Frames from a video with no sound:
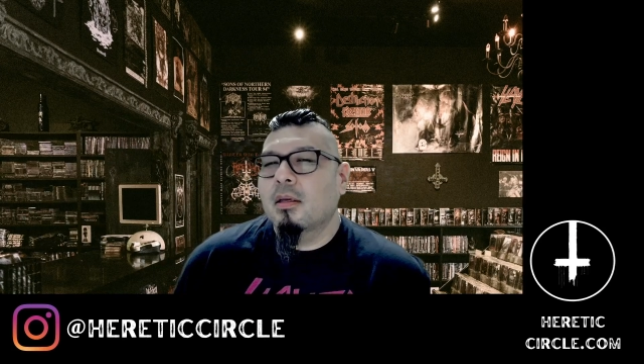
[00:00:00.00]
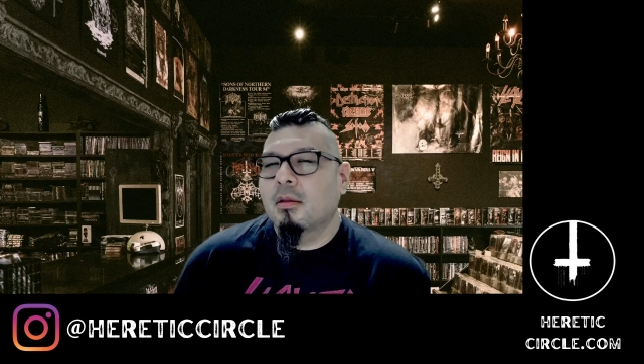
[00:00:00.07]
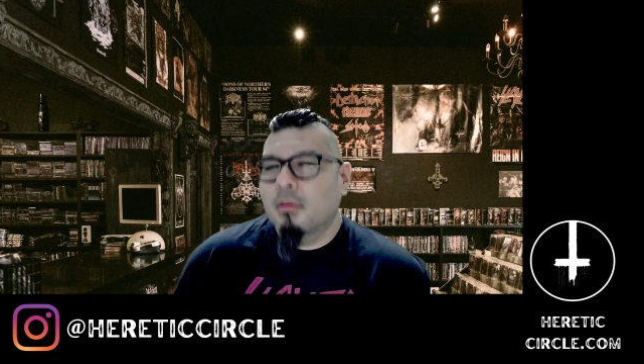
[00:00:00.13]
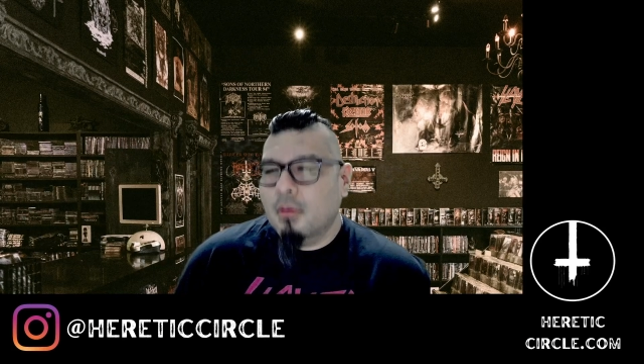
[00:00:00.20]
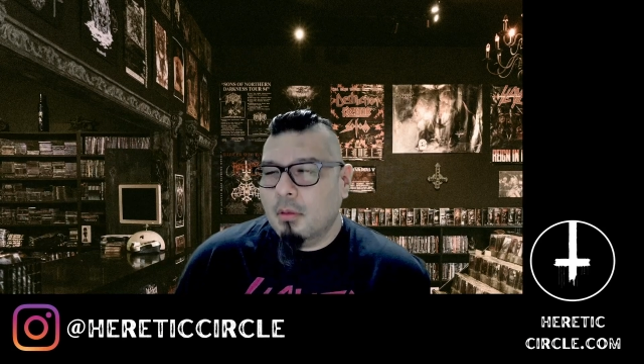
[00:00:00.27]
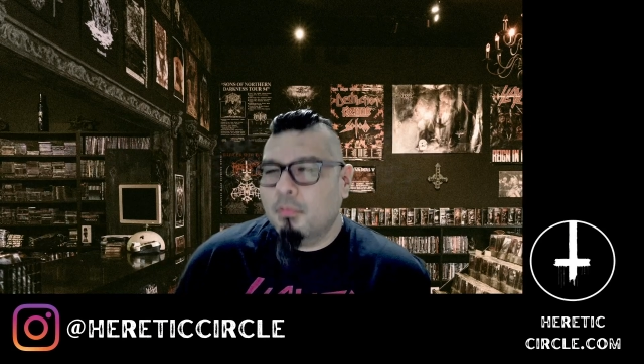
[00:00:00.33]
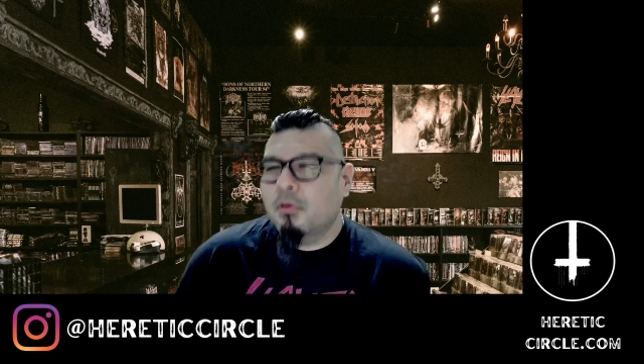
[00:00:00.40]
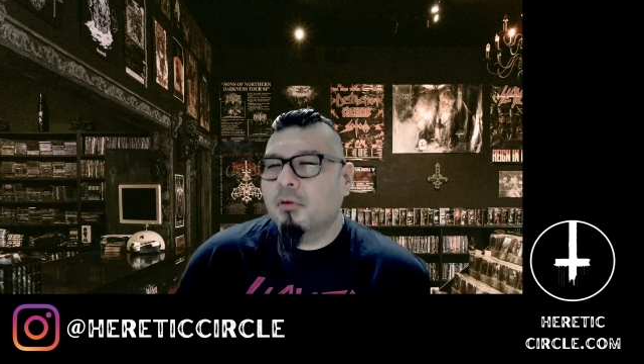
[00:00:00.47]

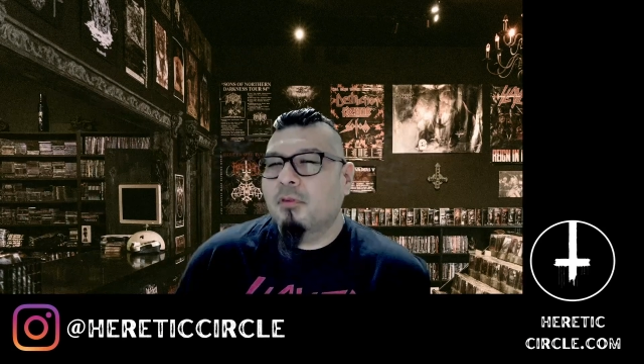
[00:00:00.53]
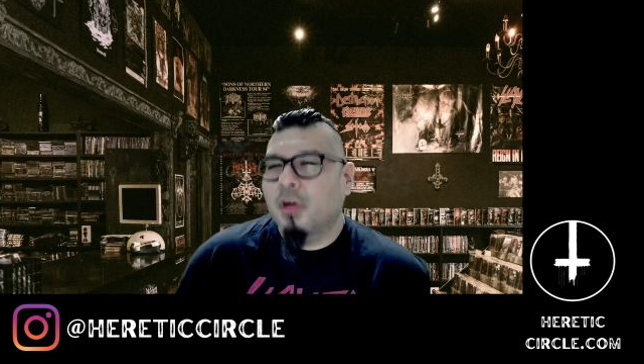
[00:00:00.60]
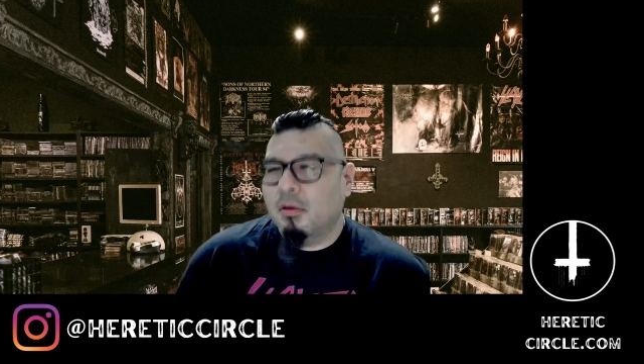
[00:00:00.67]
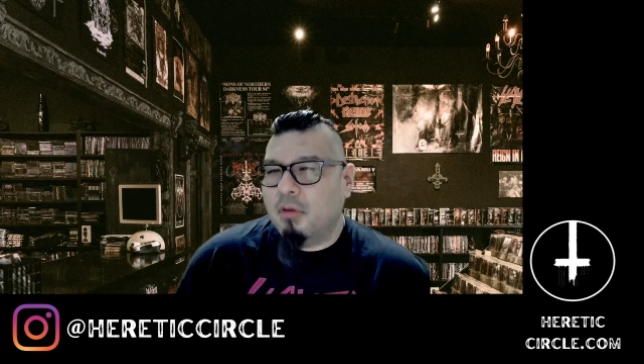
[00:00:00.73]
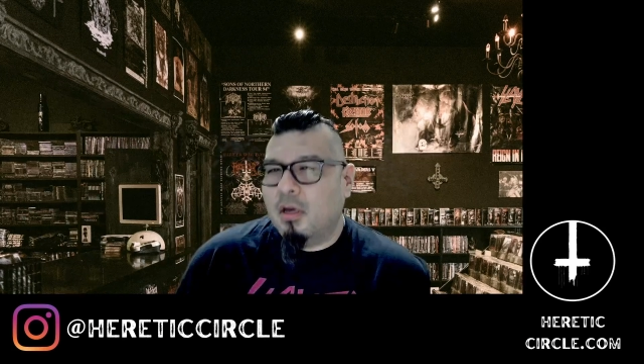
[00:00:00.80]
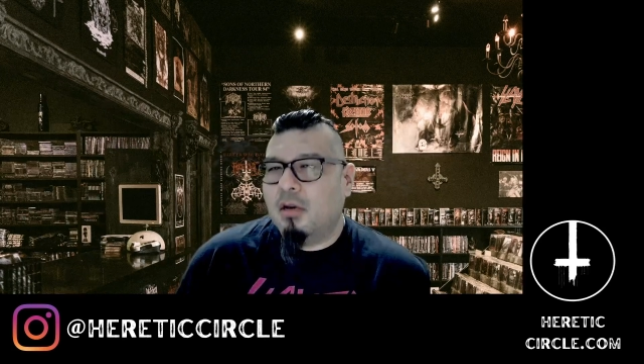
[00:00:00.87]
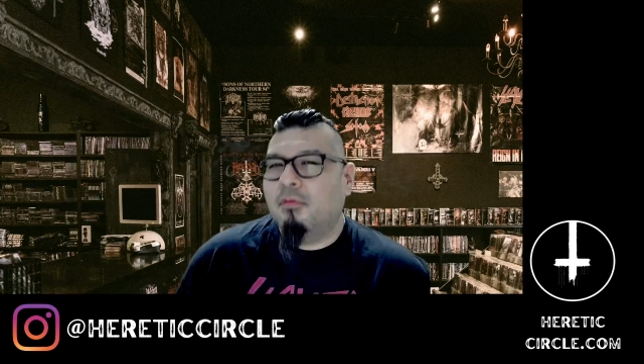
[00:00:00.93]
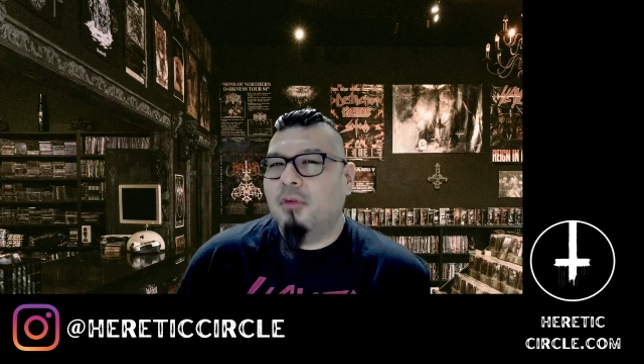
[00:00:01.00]
3.5
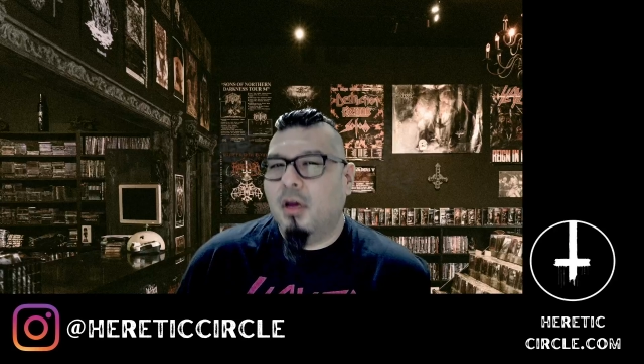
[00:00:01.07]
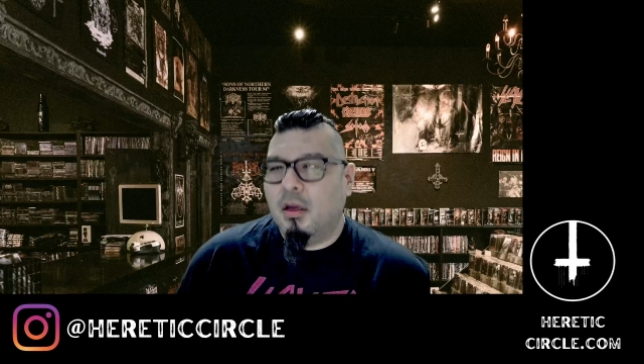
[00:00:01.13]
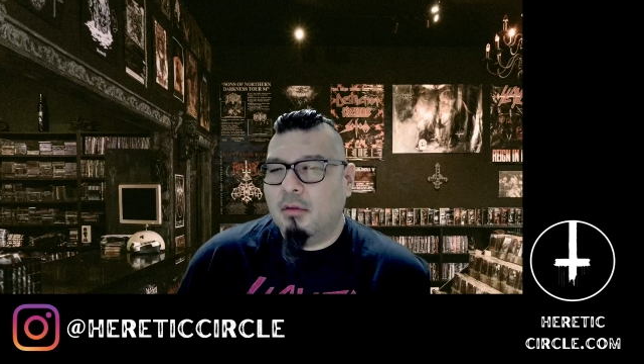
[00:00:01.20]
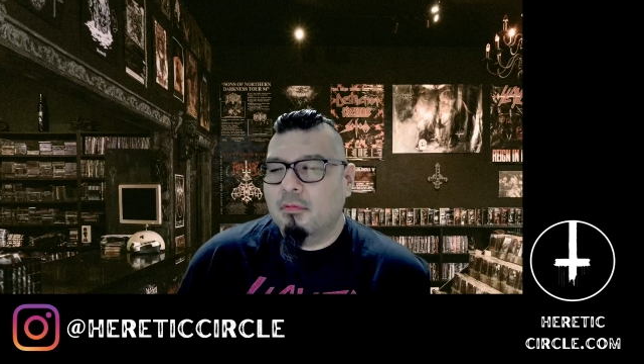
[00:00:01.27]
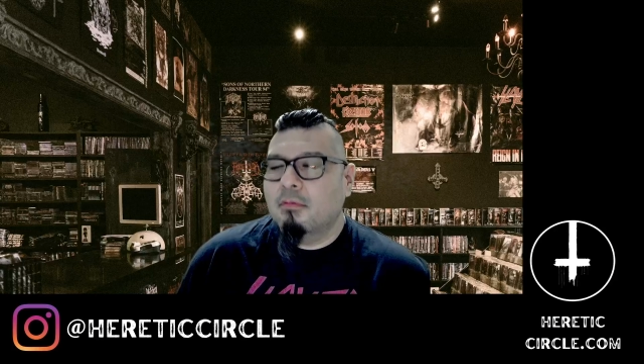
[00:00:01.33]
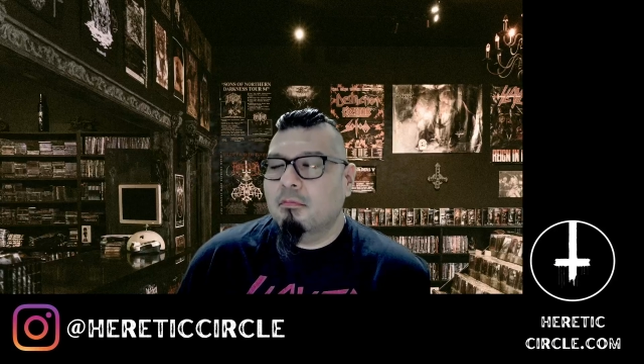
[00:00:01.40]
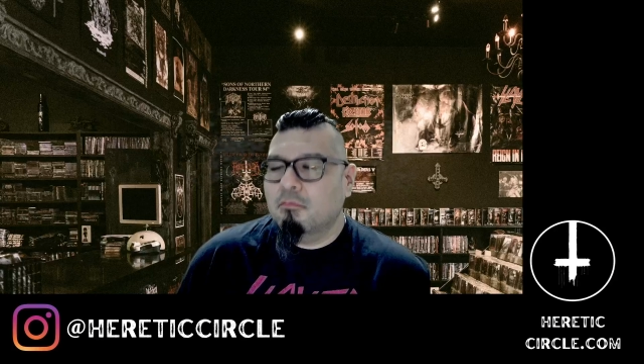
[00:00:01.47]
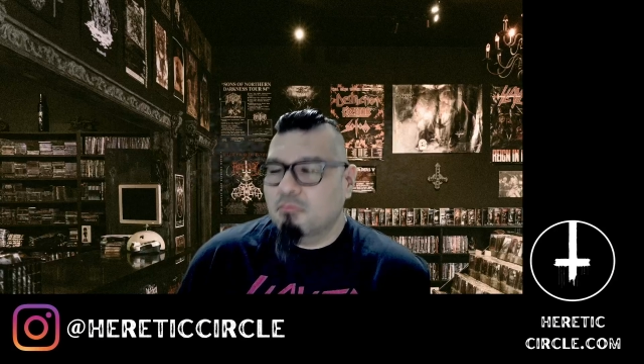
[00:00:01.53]
out of
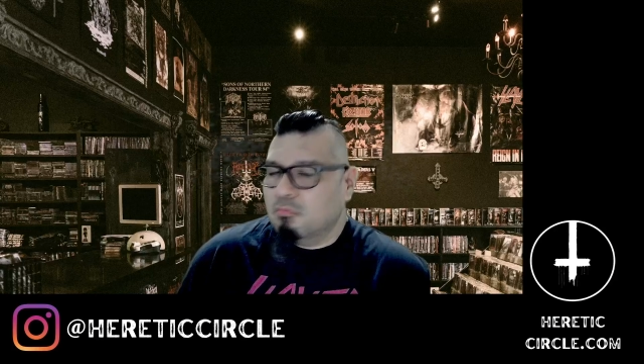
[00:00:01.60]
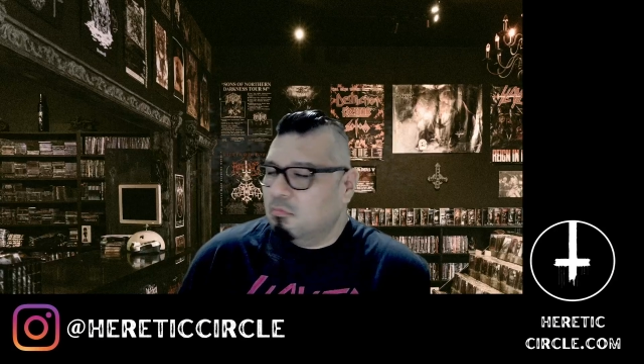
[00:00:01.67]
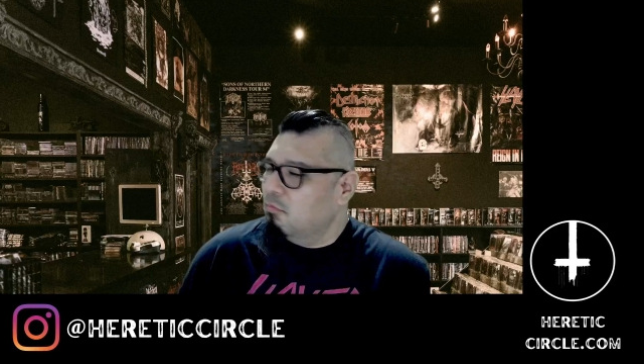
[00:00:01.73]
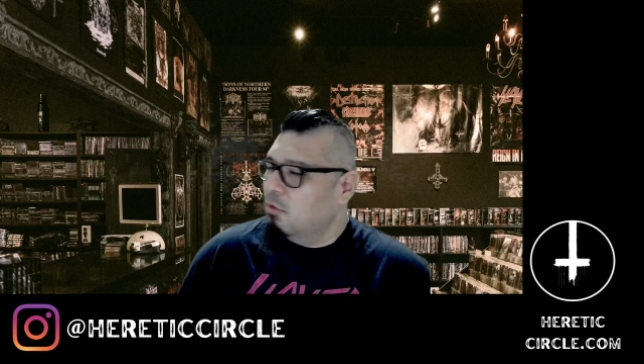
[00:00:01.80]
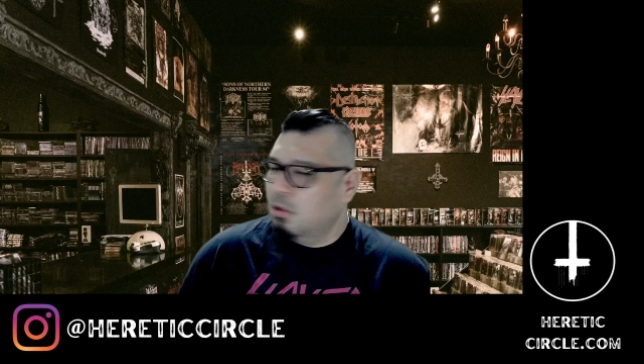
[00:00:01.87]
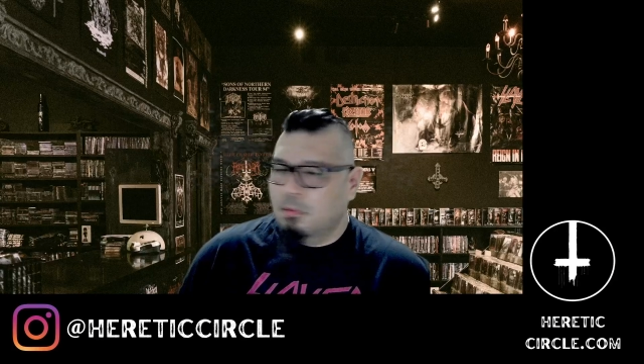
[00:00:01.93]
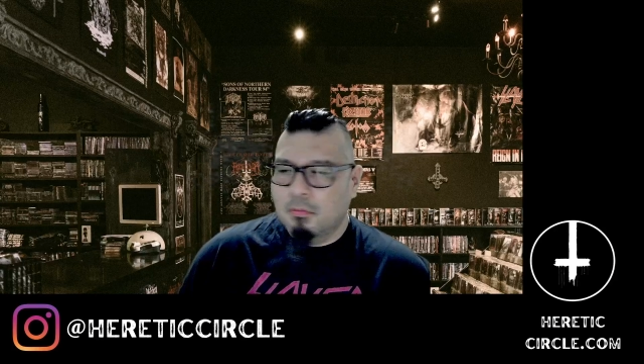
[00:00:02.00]
5. Good